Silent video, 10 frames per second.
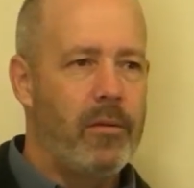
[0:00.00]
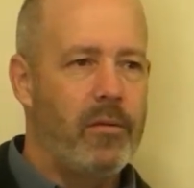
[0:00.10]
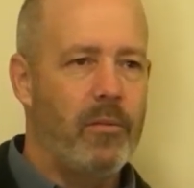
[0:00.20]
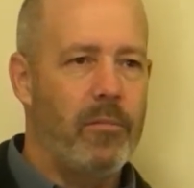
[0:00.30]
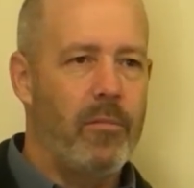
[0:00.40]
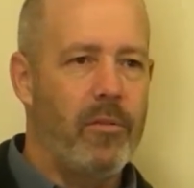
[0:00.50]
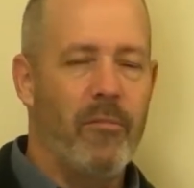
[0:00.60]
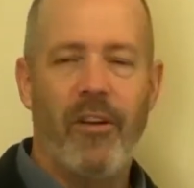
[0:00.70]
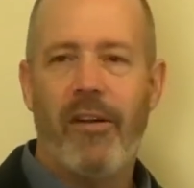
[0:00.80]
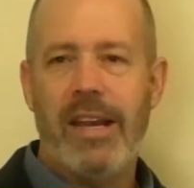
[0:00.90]
some, some
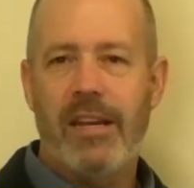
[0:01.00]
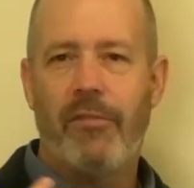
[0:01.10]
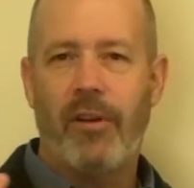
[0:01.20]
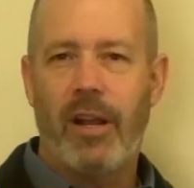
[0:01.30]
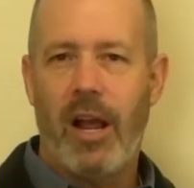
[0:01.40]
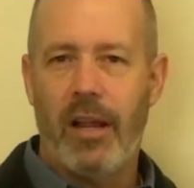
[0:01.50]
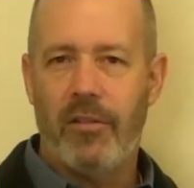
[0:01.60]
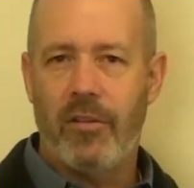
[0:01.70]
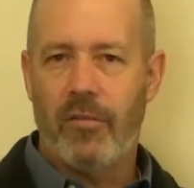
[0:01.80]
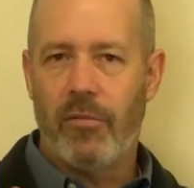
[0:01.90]
very different
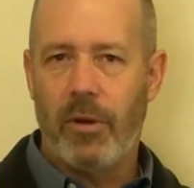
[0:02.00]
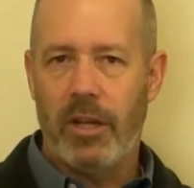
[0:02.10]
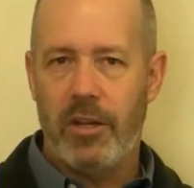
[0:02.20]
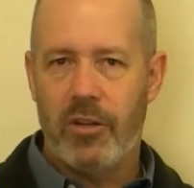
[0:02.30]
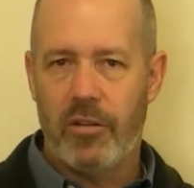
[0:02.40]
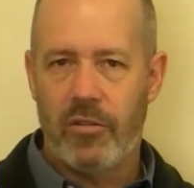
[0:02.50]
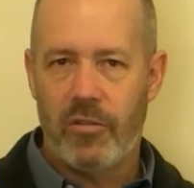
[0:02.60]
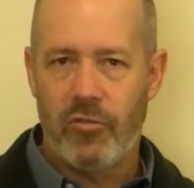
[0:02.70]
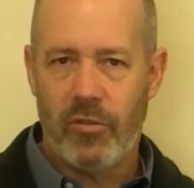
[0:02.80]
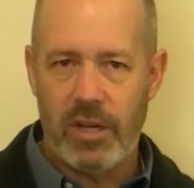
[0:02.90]
kinds of religious
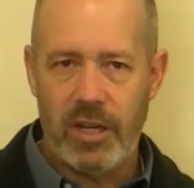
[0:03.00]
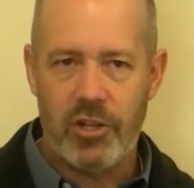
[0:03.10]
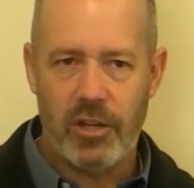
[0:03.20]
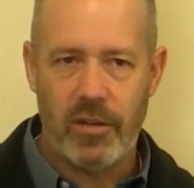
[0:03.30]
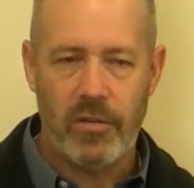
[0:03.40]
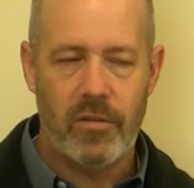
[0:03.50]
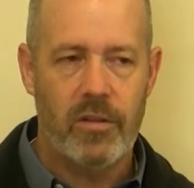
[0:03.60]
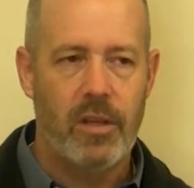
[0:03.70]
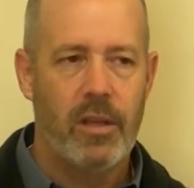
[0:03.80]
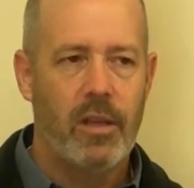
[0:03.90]
traditions,
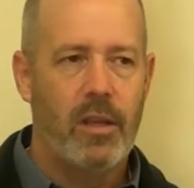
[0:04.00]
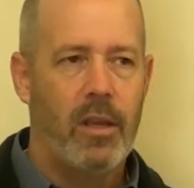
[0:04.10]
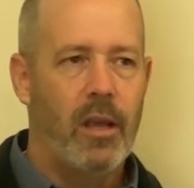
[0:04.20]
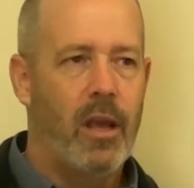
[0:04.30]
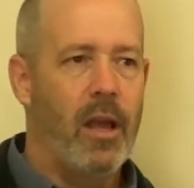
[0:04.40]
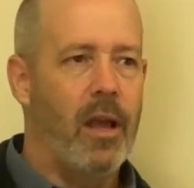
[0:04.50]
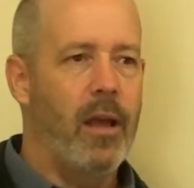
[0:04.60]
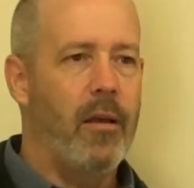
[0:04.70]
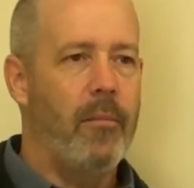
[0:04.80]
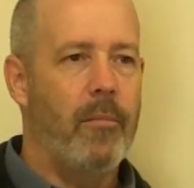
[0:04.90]

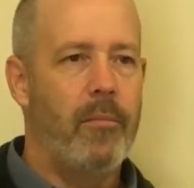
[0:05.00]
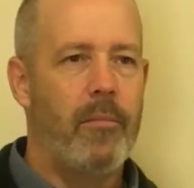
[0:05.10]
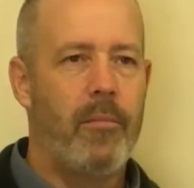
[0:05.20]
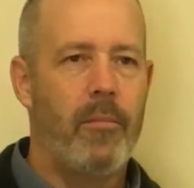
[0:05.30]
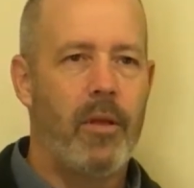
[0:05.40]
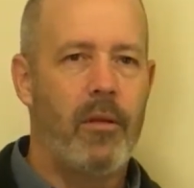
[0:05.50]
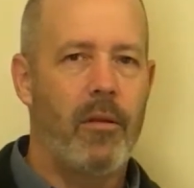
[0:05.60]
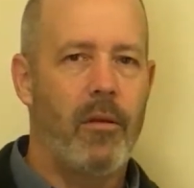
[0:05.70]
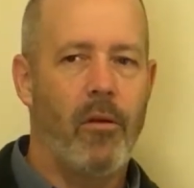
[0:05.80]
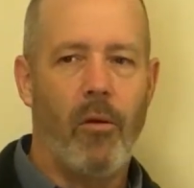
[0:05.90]
um,
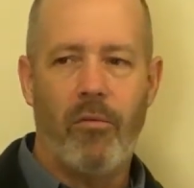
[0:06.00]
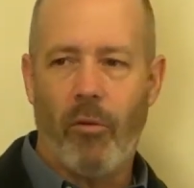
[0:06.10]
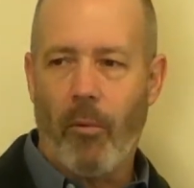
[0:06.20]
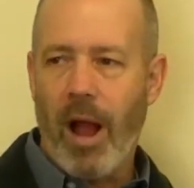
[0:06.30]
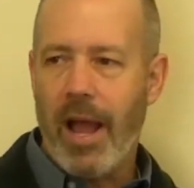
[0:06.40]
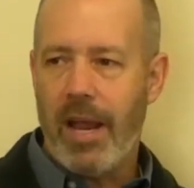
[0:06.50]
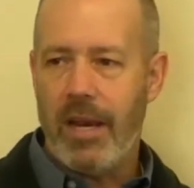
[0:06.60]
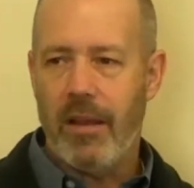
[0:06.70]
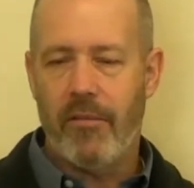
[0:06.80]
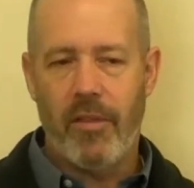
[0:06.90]
a whole
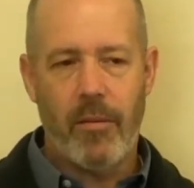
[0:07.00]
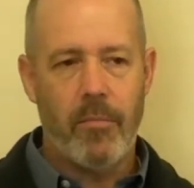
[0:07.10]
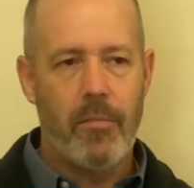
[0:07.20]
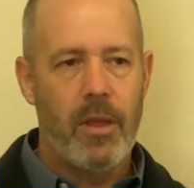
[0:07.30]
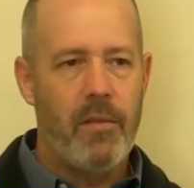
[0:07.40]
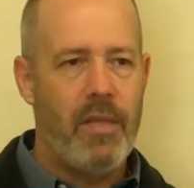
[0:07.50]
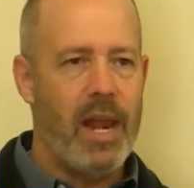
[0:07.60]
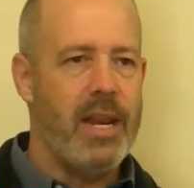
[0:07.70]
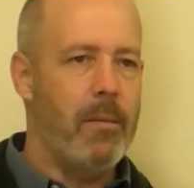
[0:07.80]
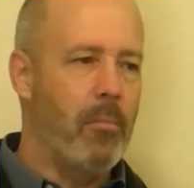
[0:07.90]
variety of them
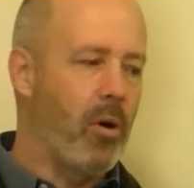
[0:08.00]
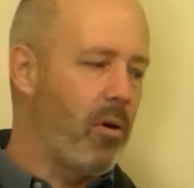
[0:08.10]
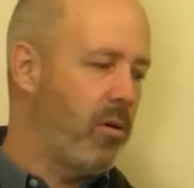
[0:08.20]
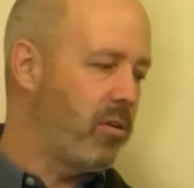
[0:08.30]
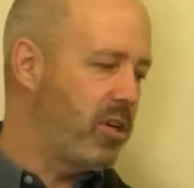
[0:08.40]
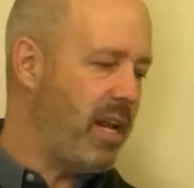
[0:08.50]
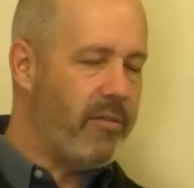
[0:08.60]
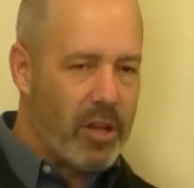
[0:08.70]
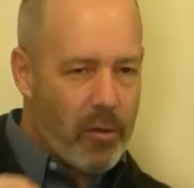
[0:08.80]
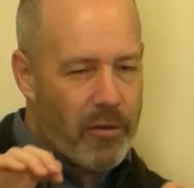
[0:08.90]
that emerge,
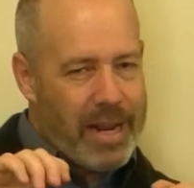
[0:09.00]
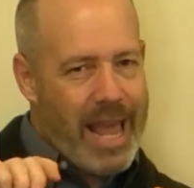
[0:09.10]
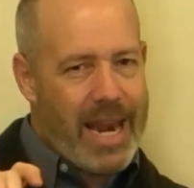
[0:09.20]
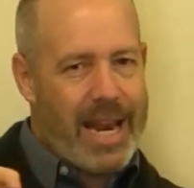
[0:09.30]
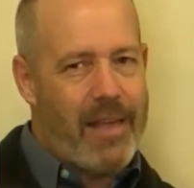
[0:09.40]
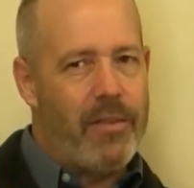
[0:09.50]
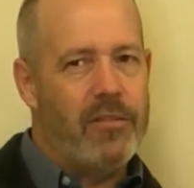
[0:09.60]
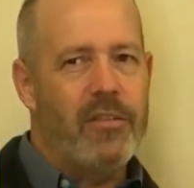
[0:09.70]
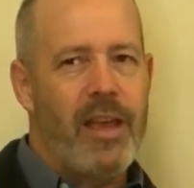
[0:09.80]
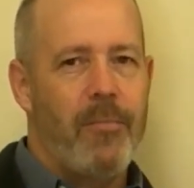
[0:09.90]
even though they're getting at the
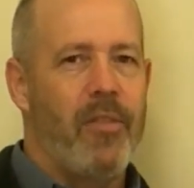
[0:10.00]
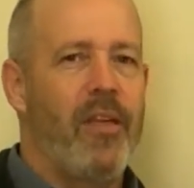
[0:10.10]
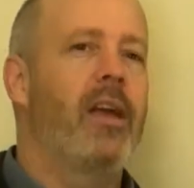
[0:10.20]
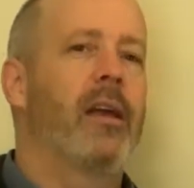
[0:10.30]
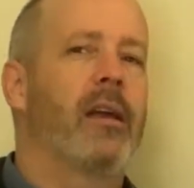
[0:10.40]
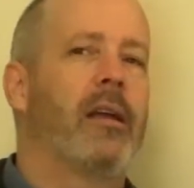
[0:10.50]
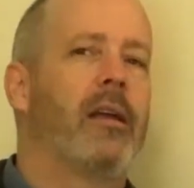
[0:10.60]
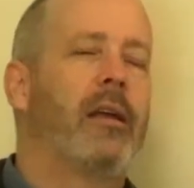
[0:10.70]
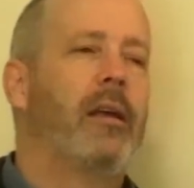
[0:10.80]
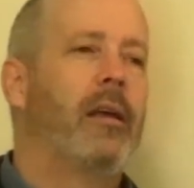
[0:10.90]
same thing.
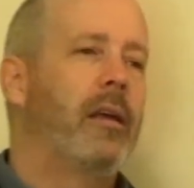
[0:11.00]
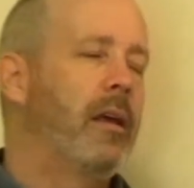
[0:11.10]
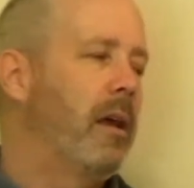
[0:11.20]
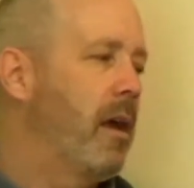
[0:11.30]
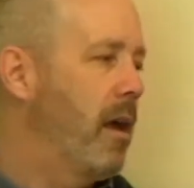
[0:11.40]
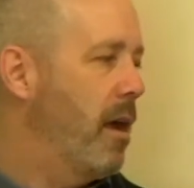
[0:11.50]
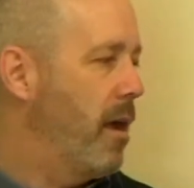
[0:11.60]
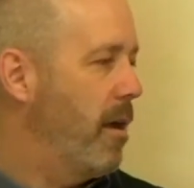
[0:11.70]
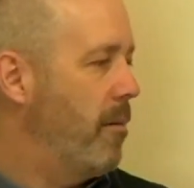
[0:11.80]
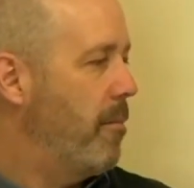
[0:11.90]

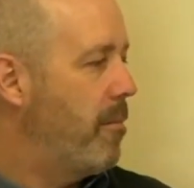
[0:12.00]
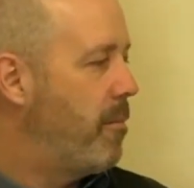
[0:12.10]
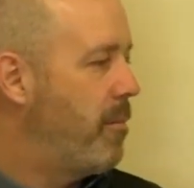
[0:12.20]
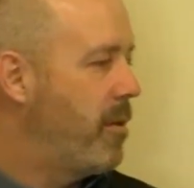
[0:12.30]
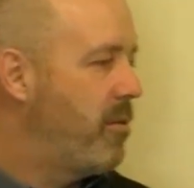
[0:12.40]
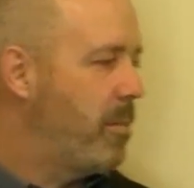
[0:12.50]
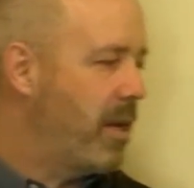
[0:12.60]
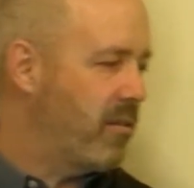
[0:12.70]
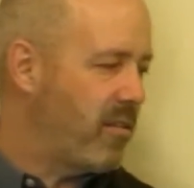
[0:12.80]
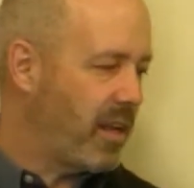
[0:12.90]
Um, it's
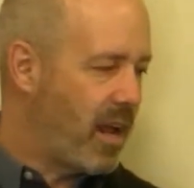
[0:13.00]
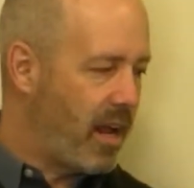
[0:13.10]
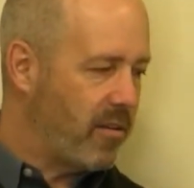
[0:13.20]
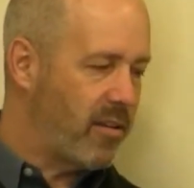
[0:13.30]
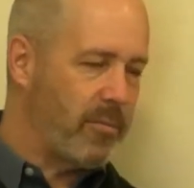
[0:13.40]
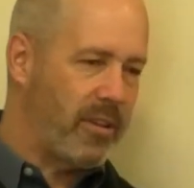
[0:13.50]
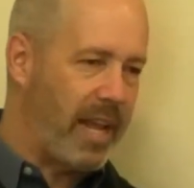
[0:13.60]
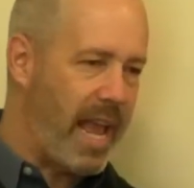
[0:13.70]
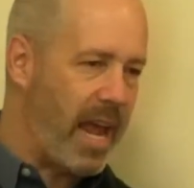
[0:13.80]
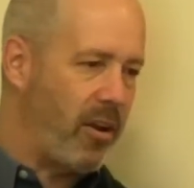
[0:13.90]
because the concepts and
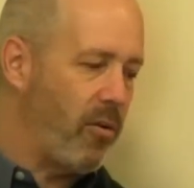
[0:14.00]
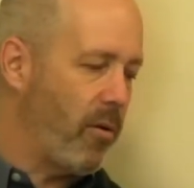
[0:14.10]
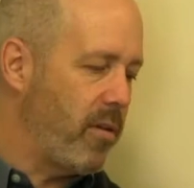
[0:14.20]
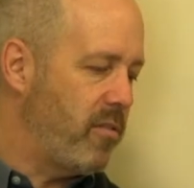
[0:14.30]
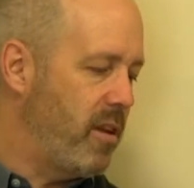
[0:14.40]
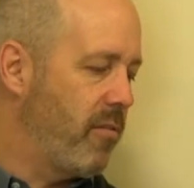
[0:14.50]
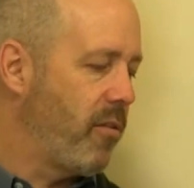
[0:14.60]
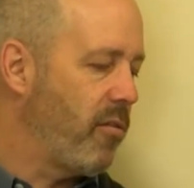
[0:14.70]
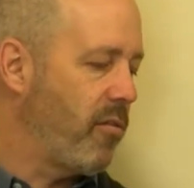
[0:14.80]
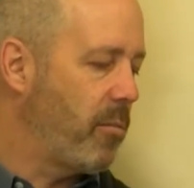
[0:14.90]
categories
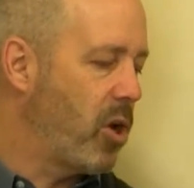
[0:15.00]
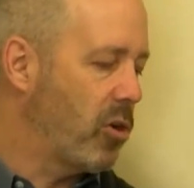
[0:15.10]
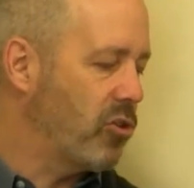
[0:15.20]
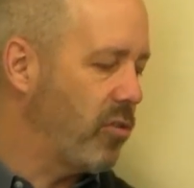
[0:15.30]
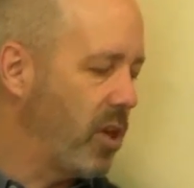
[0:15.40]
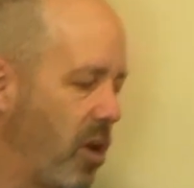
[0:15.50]
differ from culture to